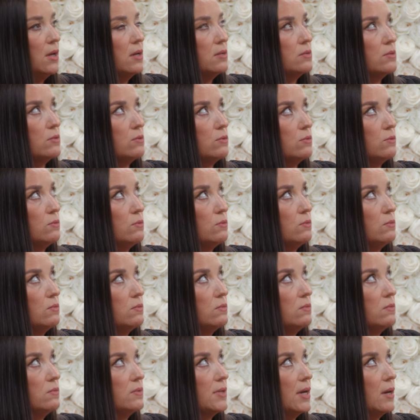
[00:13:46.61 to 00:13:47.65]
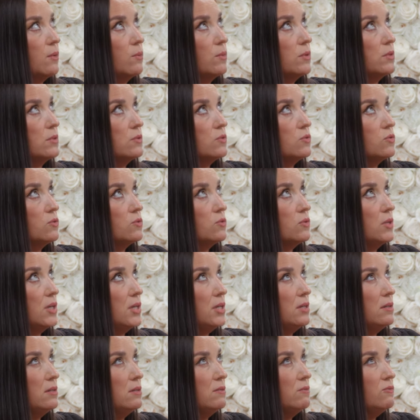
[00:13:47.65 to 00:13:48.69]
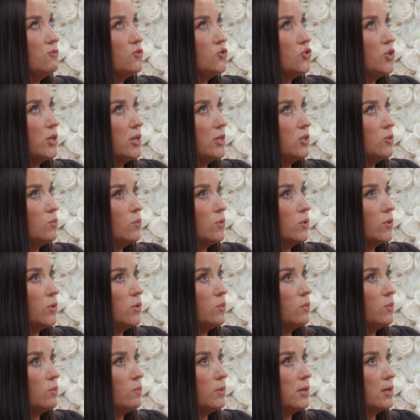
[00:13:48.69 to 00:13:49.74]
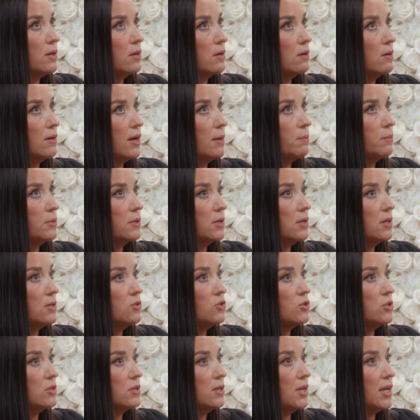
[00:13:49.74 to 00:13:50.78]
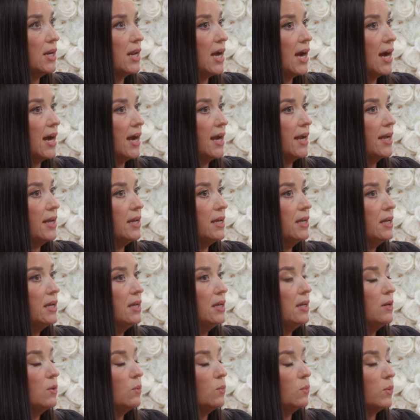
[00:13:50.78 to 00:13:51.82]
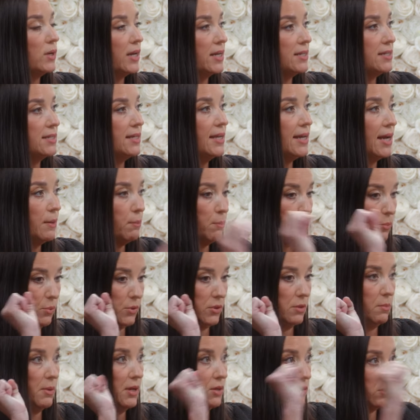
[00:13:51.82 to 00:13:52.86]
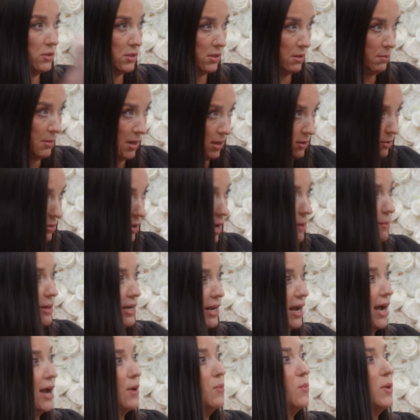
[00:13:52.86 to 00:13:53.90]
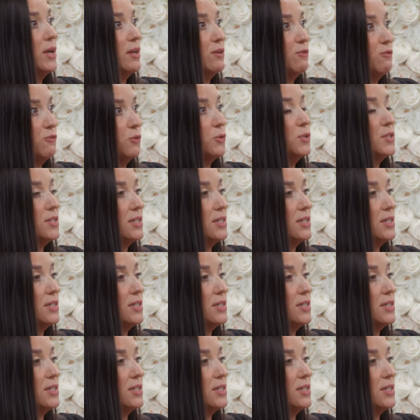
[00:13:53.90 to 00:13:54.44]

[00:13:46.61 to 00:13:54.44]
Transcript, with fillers: So that was end of January when we got our application. And I when I say I put the pedal to the metal, I mean yeah. I went full was